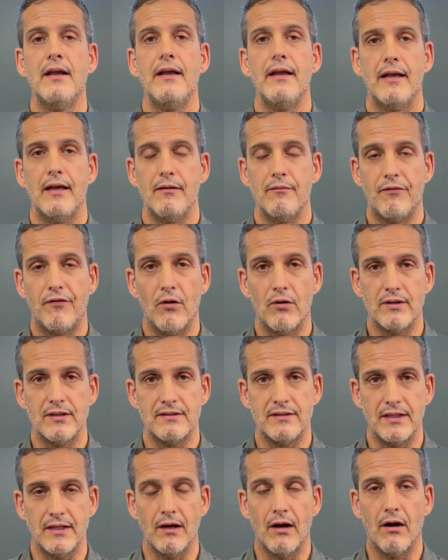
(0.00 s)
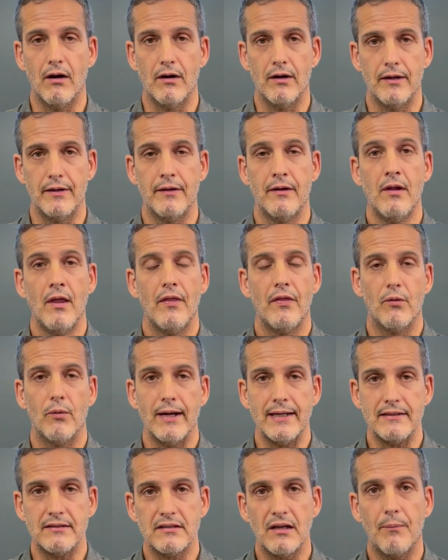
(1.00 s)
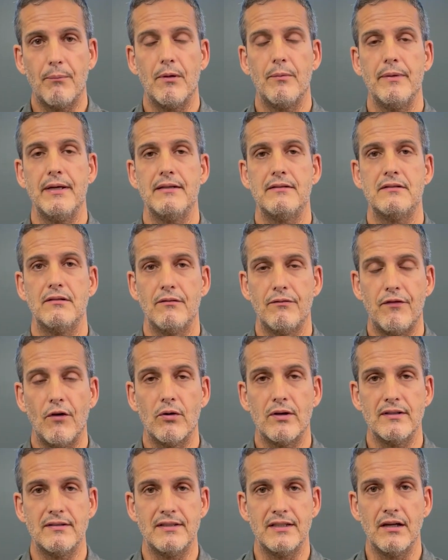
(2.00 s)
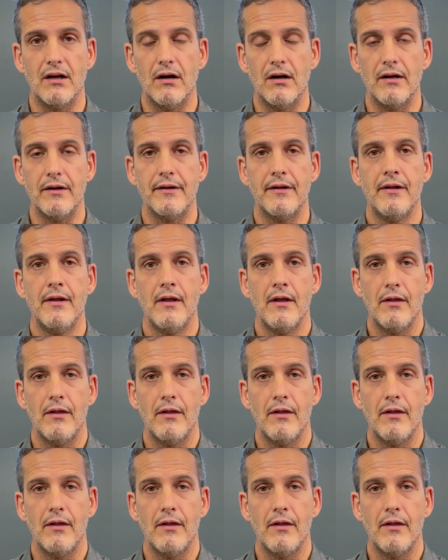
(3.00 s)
and focusing on the right supplements and focusing on